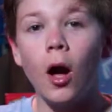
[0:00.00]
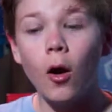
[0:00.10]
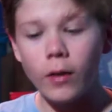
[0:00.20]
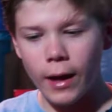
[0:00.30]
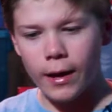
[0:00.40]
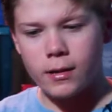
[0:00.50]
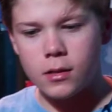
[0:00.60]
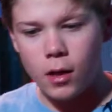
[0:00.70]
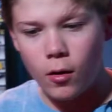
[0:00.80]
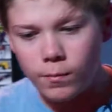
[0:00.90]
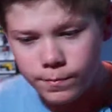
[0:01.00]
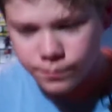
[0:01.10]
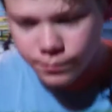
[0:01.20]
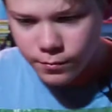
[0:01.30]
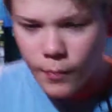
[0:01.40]
okay, so,
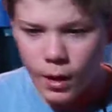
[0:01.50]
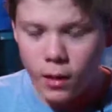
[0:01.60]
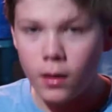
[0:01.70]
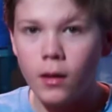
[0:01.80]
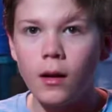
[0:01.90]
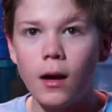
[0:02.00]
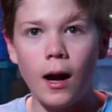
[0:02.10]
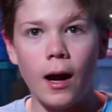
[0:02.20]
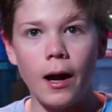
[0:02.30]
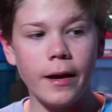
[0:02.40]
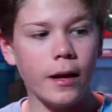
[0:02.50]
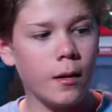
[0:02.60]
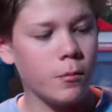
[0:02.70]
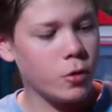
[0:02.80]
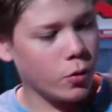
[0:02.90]
I
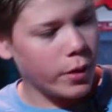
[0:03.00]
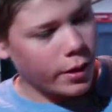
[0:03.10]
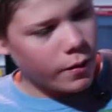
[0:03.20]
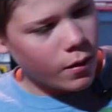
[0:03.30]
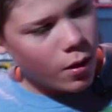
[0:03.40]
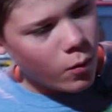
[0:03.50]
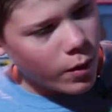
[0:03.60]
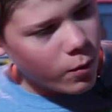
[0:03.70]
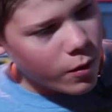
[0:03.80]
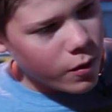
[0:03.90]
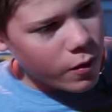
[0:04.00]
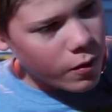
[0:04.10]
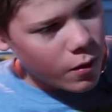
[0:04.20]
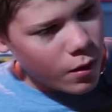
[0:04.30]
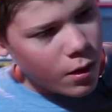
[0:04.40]
am doing the, wait, what's
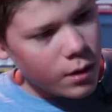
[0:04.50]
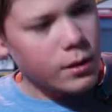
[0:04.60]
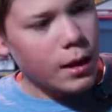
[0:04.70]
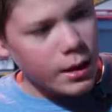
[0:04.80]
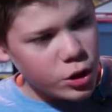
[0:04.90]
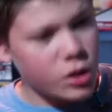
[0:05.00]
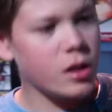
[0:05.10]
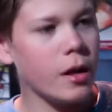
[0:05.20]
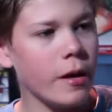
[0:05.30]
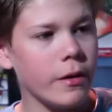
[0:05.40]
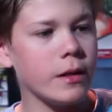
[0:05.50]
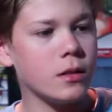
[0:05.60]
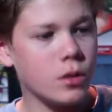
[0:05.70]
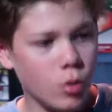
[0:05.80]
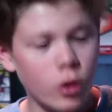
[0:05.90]
this? Legendary
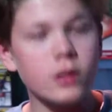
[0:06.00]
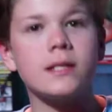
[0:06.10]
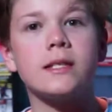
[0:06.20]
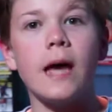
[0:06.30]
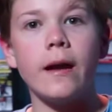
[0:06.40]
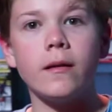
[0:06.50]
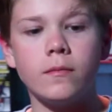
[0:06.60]
Zords set.